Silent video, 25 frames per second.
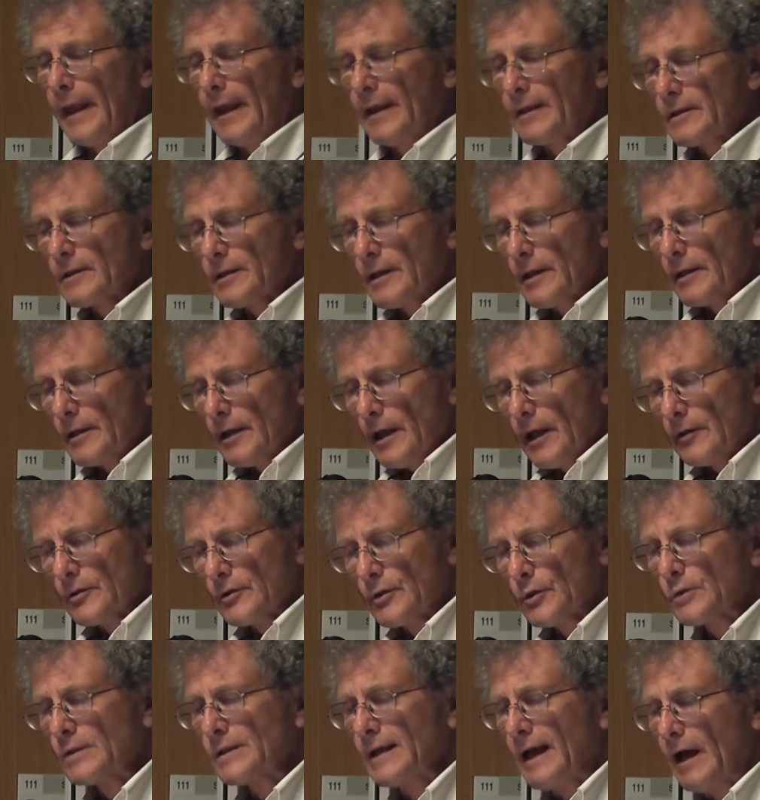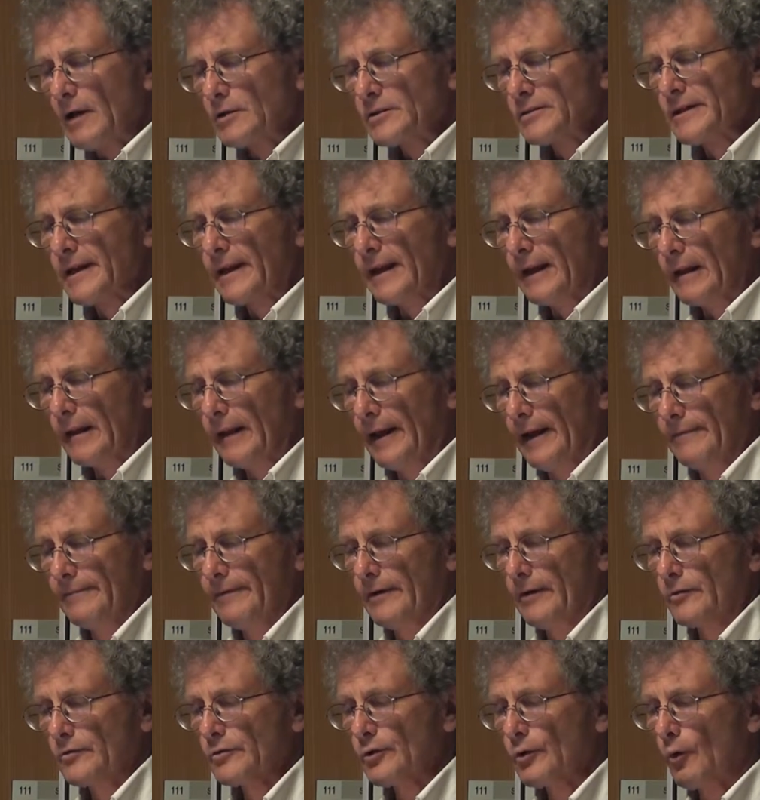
In 2011,